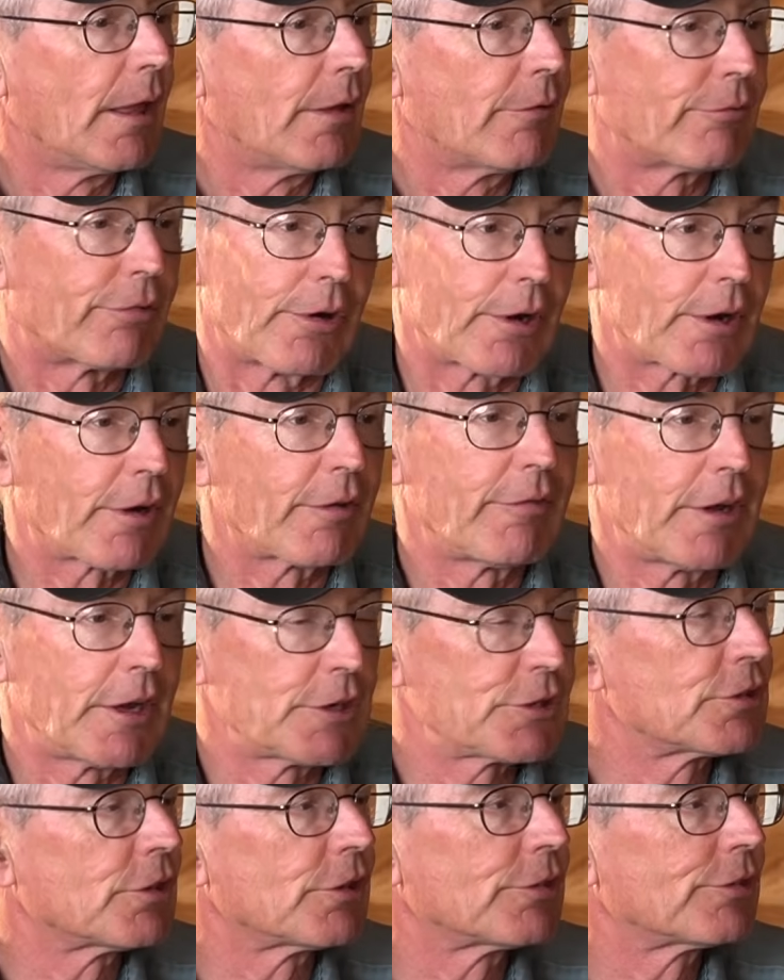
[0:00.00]
for a
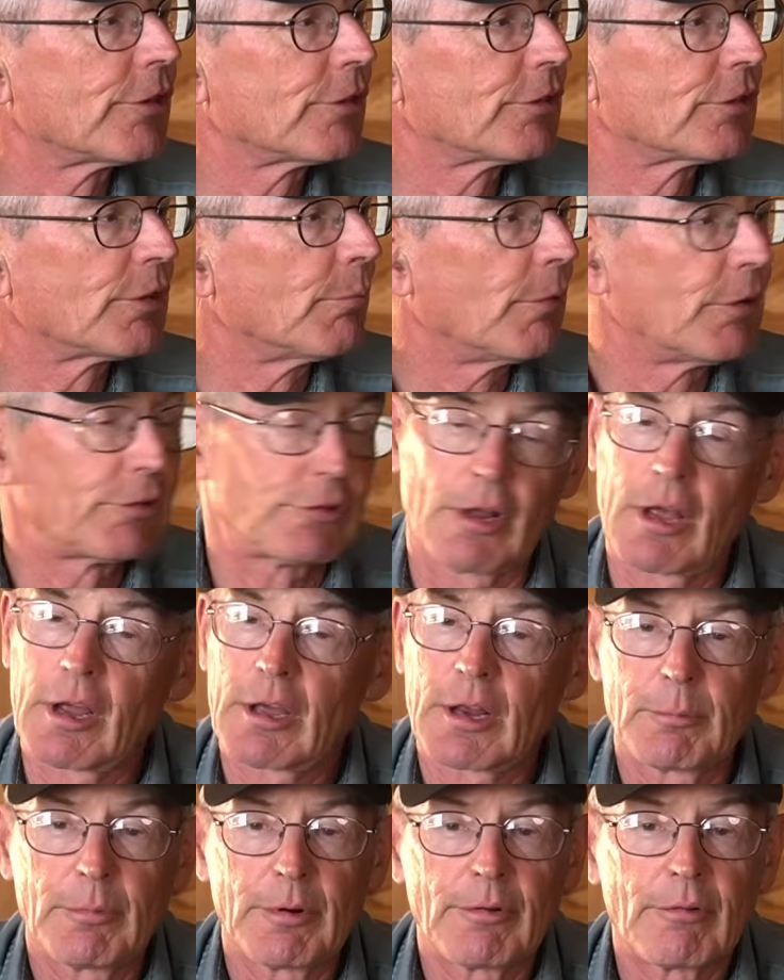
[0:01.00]
conventional system, it's not
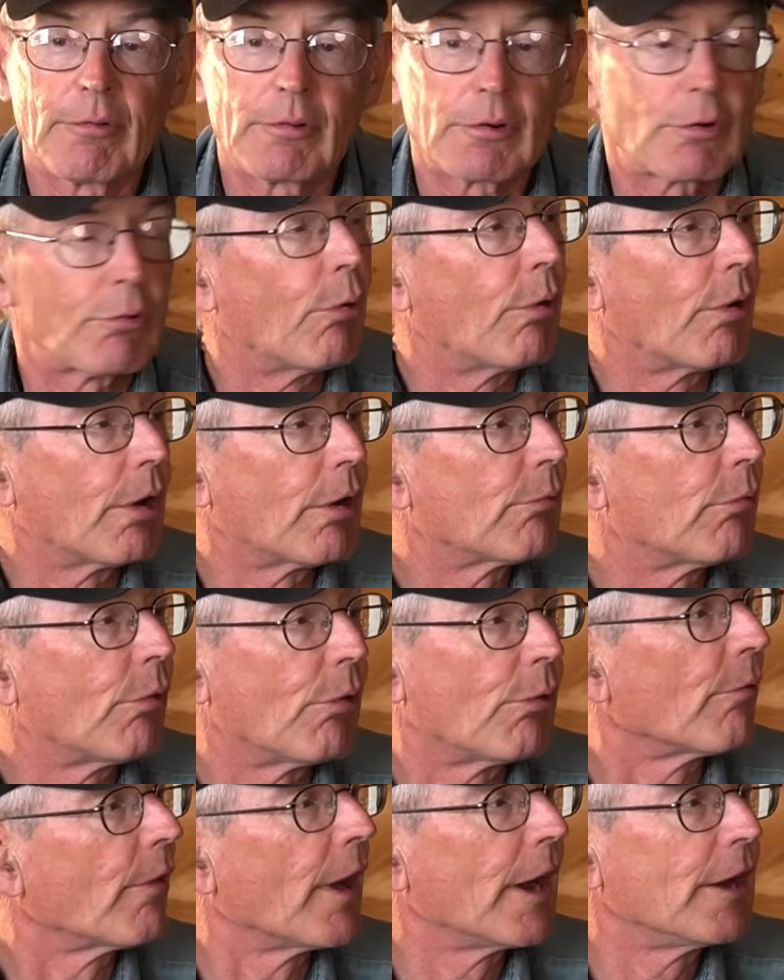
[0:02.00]
going to be quote
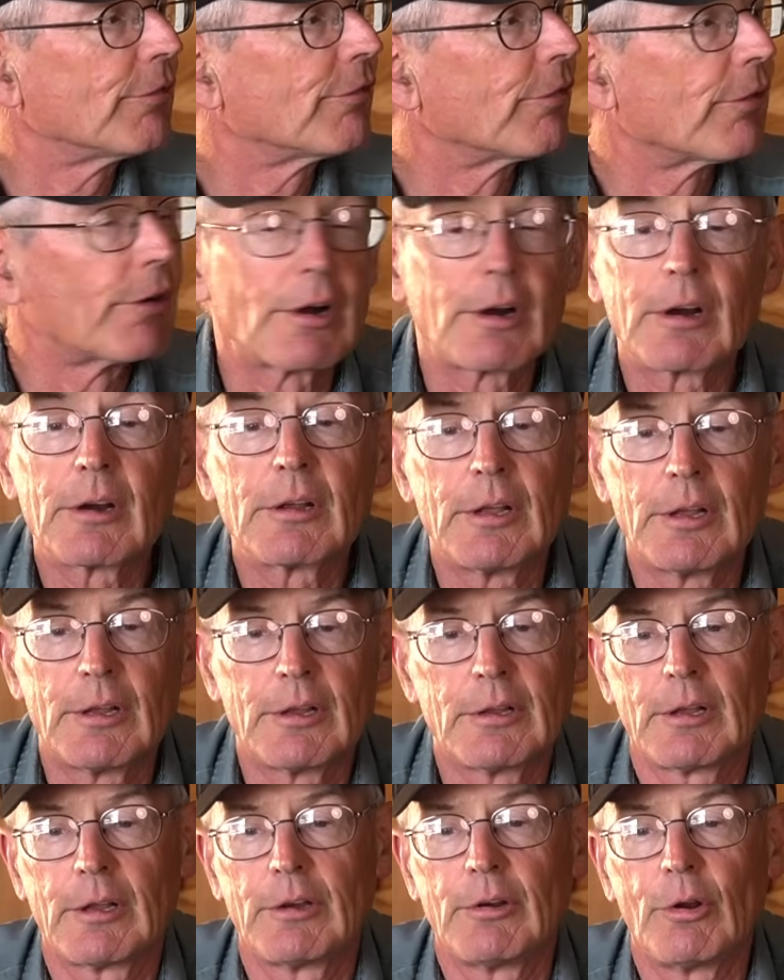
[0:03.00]
unquote right for
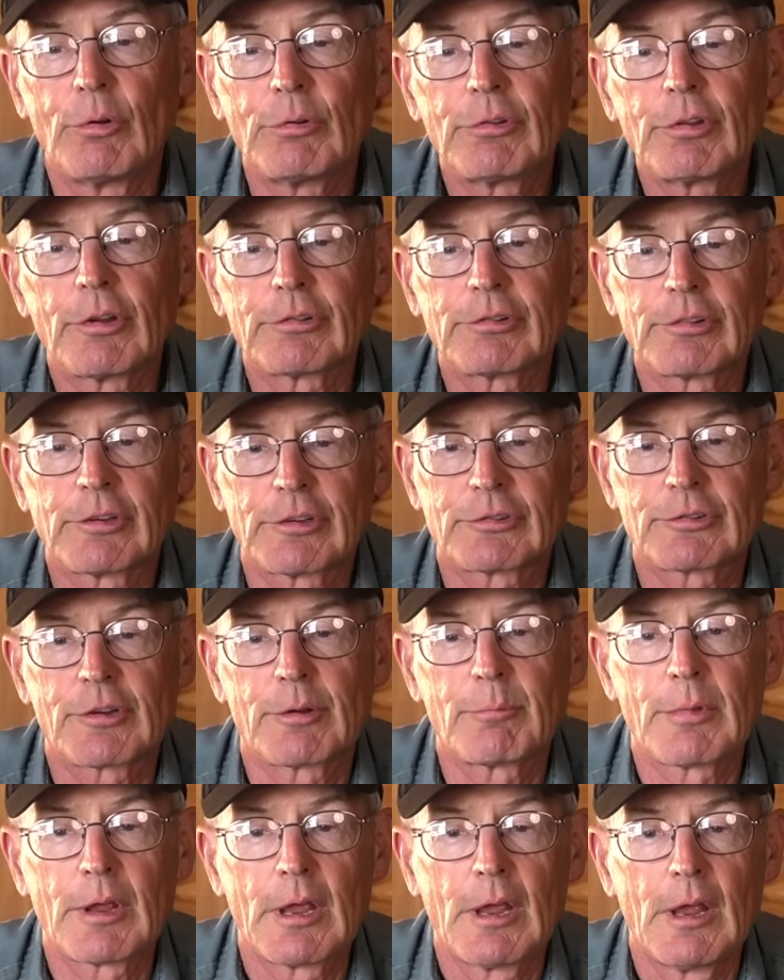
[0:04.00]
a no-till system.